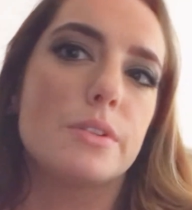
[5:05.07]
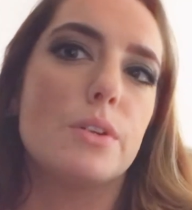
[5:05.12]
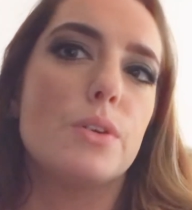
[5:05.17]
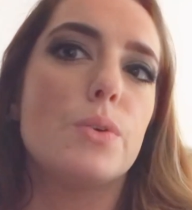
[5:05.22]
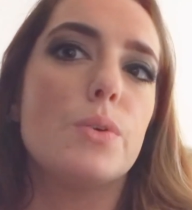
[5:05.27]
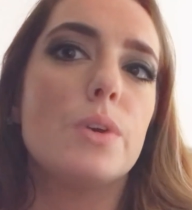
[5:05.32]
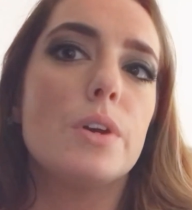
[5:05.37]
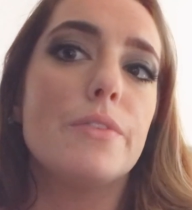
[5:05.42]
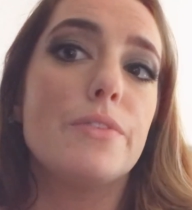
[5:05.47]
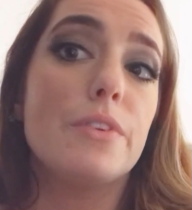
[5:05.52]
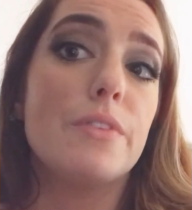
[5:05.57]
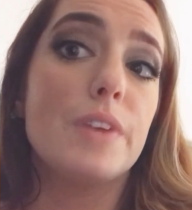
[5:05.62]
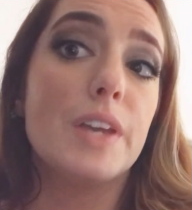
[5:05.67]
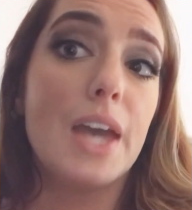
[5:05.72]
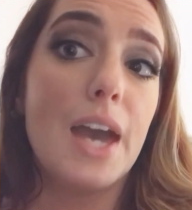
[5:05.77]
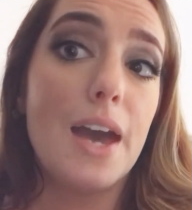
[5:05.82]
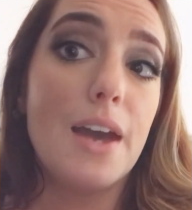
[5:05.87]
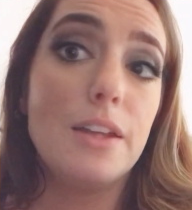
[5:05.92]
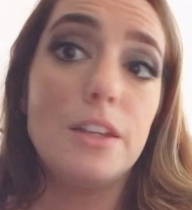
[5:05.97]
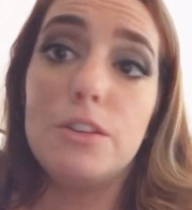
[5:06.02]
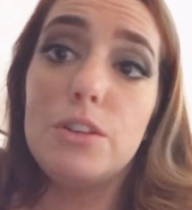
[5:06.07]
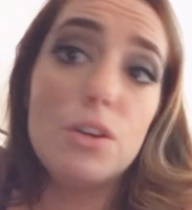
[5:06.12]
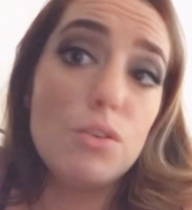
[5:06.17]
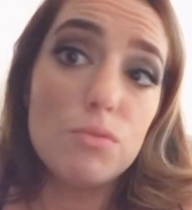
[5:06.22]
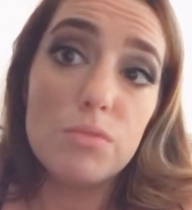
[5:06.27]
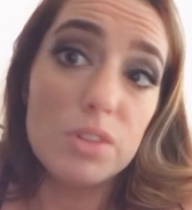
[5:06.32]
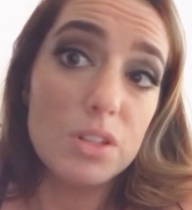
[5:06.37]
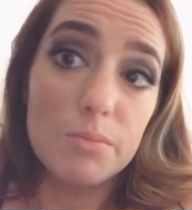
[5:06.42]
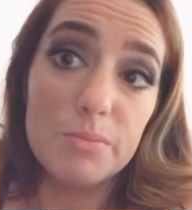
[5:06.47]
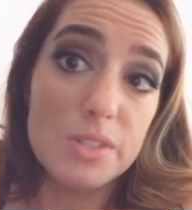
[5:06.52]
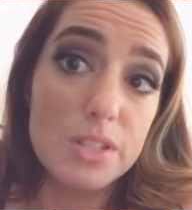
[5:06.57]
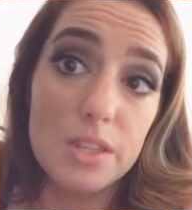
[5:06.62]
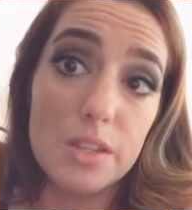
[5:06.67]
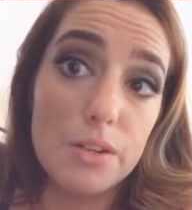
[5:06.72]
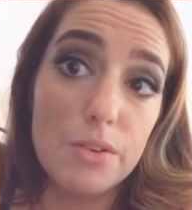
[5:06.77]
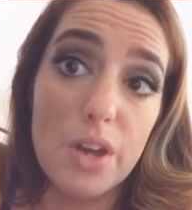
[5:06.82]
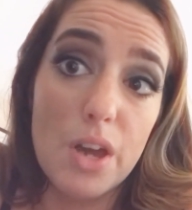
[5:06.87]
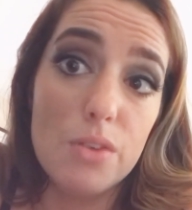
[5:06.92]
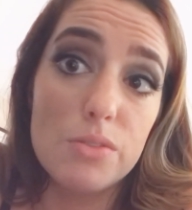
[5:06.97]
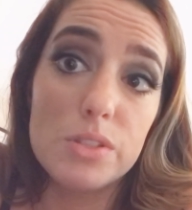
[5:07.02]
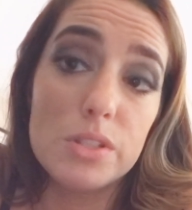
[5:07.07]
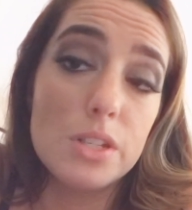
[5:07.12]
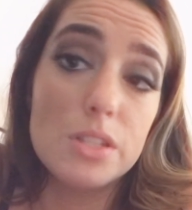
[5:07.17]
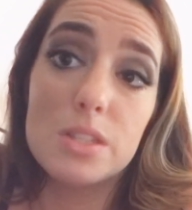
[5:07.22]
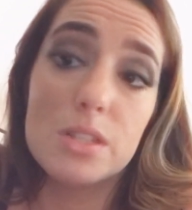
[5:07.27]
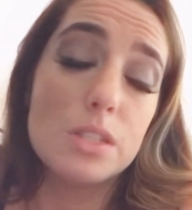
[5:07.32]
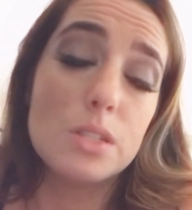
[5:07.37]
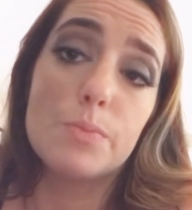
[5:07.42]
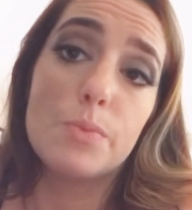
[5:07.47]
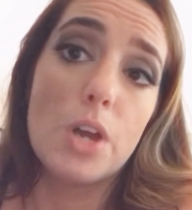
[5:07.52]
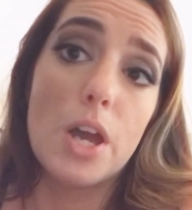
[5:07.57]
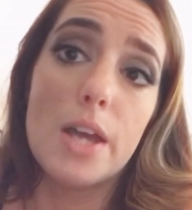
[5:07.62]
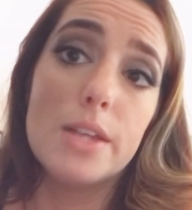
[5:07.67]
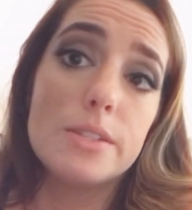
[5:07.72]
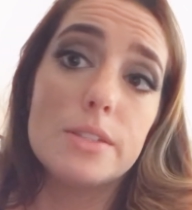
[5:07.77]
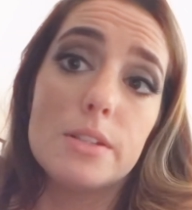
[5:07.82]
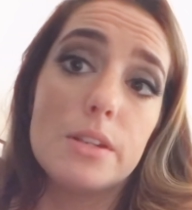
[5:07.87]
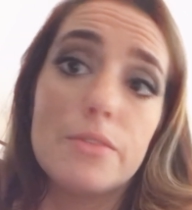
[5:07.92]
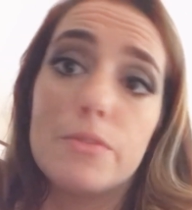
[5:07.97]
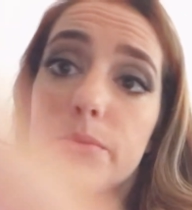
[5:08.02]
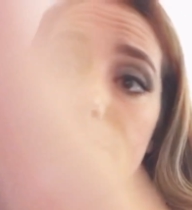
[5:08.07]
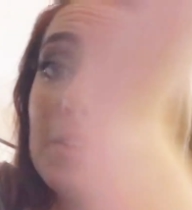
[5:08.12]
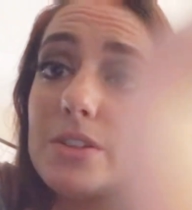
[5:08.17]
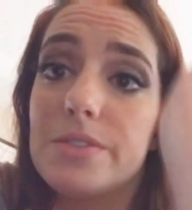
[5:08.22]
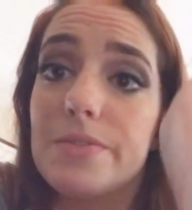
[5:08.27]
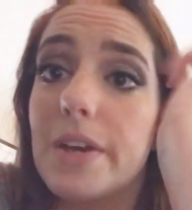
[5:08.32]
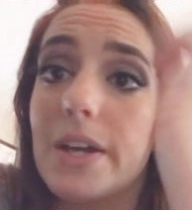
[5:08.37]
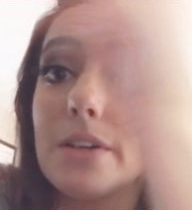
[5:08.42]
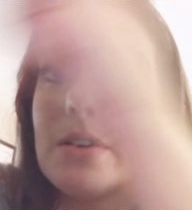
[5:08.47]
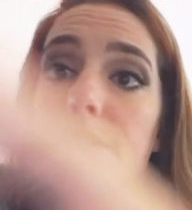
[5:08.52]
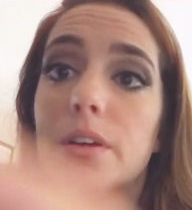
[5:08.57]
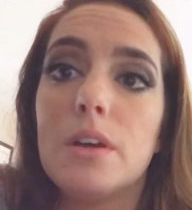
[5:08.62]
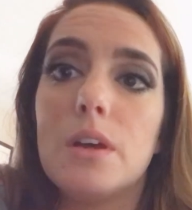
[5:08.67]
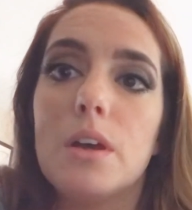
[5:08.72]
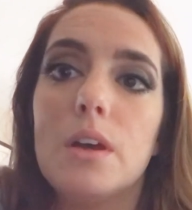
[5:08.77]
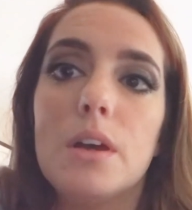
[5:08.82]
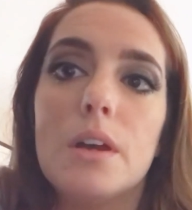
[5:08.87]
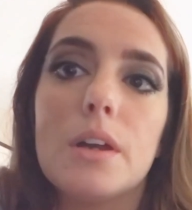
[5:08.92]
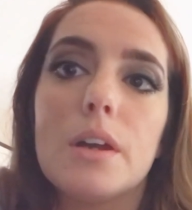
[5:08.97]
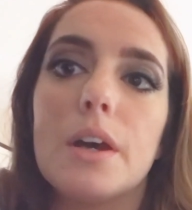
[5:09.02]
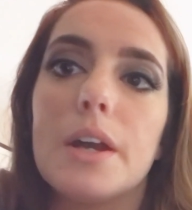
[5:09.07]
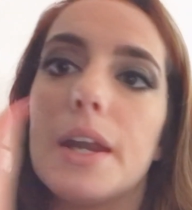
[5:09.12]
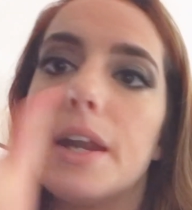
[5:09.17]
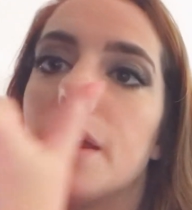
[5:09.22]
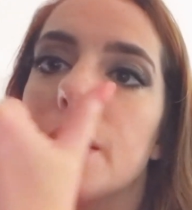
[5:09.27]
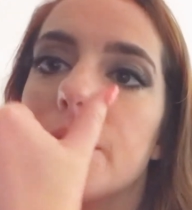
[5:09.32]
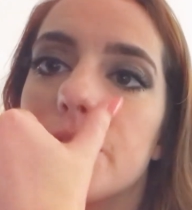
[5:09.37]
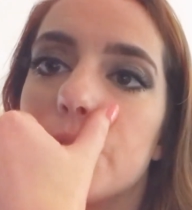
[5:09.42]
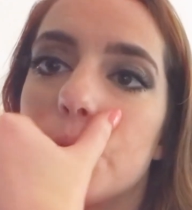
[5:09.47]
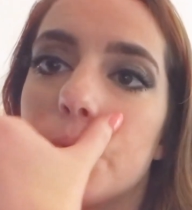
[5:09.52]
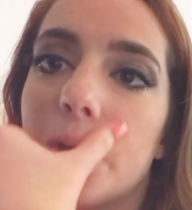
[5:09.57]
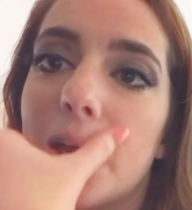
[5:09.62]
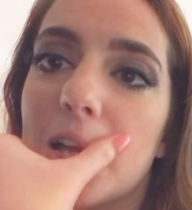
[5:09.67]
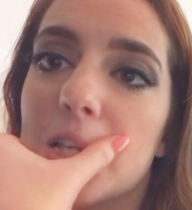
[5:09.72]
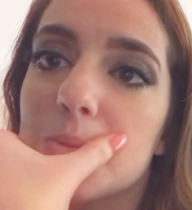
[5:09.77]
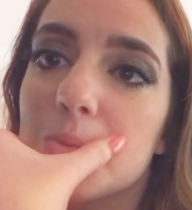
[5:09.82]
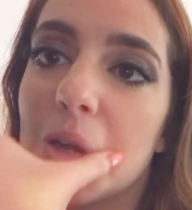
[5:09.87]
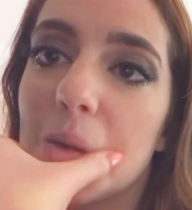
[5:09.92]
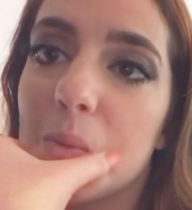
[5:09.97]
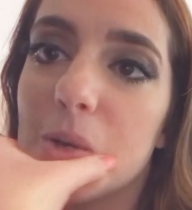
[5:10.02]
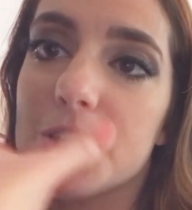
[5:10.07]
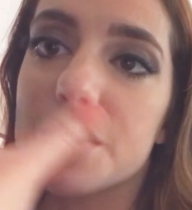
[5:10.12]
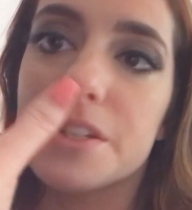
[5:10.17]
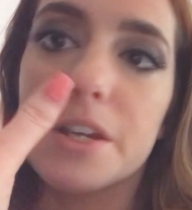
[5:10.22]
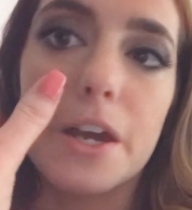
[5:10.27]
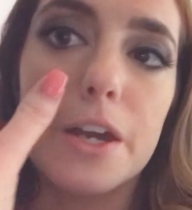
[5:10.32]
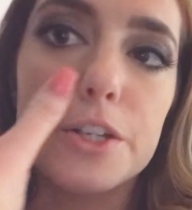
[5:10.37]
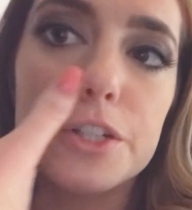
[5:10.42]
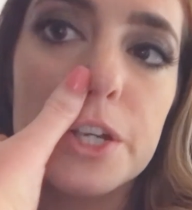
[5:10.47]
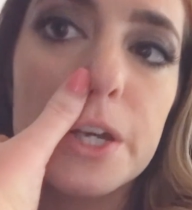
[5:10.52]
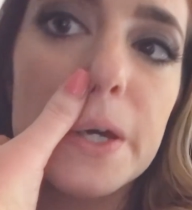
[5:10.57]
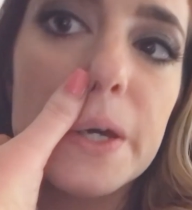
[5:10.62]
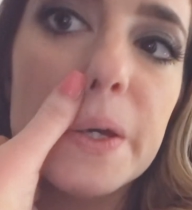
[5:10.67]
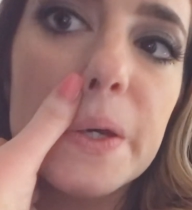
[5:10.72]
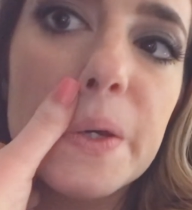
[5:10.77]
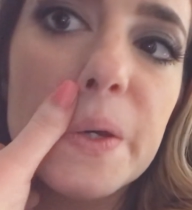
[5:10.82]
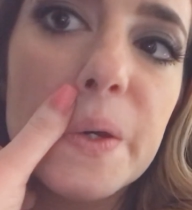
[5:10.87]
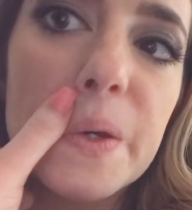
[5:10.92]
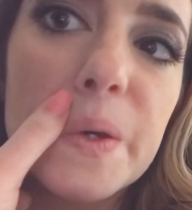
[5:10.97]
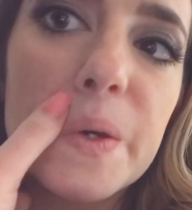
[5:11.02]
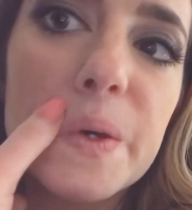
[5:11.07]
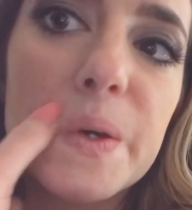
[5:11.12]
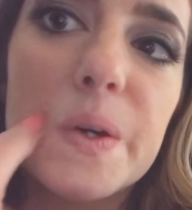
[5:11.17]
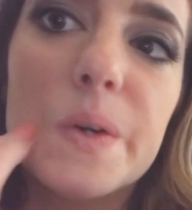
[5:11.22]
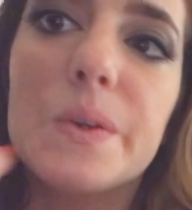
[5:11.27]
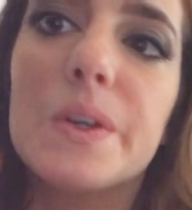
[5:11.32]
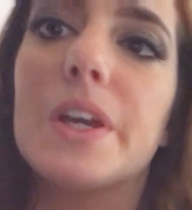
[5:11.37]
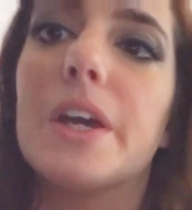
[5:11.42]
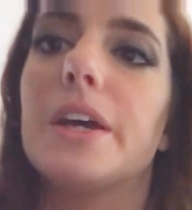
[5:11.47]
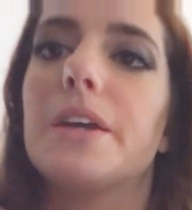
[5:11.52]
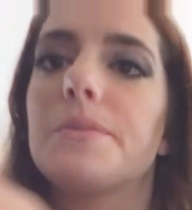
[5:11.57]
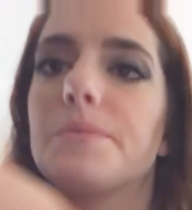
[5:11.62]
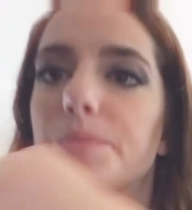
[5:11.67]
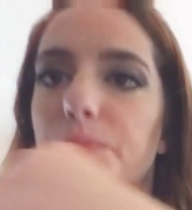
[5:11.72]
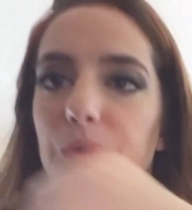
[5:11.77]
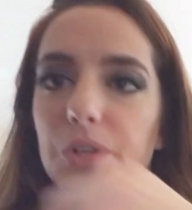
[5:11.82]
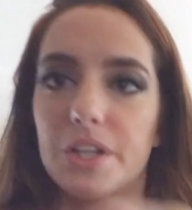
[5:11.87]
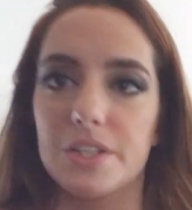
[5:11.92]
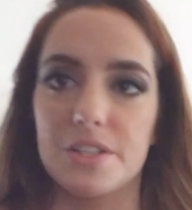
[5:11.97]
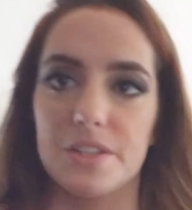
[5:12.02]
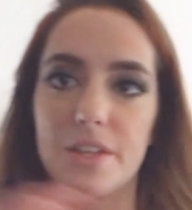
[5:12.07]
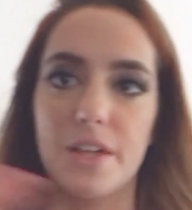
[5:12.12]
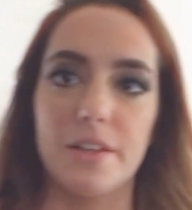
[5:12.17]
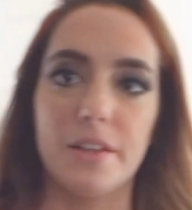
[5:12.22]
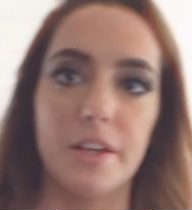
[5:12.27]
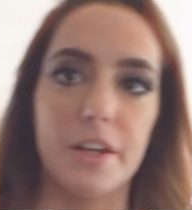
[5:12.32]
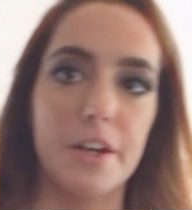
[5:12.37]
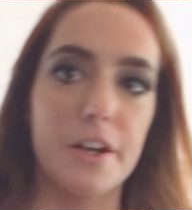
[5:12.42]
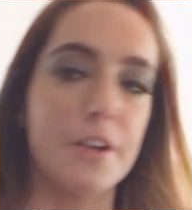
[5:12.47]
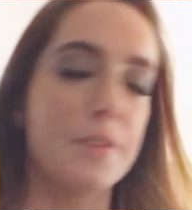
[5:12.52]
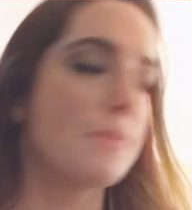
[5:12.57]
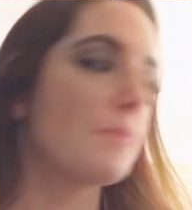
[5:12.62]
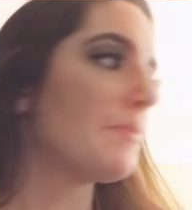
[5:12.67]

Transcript: Or if you have a cat, you don't let them see the new house and it's a surprise and everybody's fine. God, I have to wax my mustache, huh? Okay, we'll get to that later.